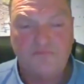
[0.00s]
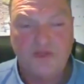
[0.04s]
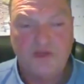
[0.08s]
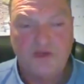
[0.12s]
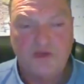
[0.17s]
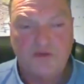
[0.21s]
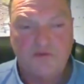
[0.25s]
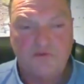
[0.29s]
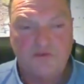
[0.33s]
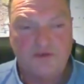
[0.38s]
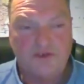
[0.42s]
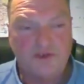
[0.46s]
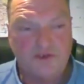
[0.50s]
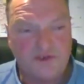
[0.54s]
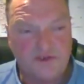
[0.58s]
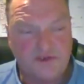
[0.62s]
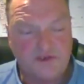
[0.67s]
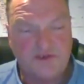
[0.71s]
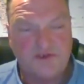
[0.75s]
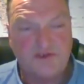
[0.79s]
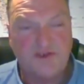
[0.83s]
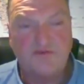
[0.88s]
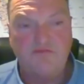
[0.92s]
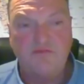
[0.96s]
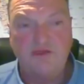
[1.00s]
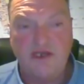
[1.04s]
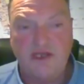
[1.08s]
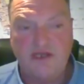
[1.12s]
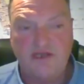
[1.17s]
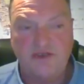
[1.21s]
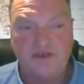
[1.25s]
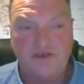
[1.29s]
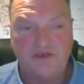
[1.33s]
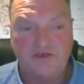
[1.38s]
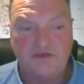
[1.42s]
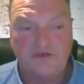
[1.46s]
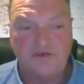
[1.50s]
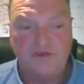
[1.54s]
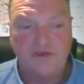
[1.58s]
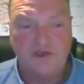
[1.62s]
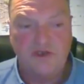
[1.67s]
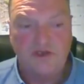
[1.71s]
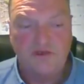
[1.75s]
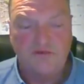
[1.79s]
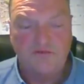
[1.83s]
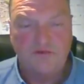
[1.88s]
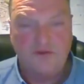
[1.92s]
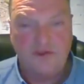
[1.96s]
which is a stimulation
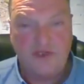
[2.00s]
for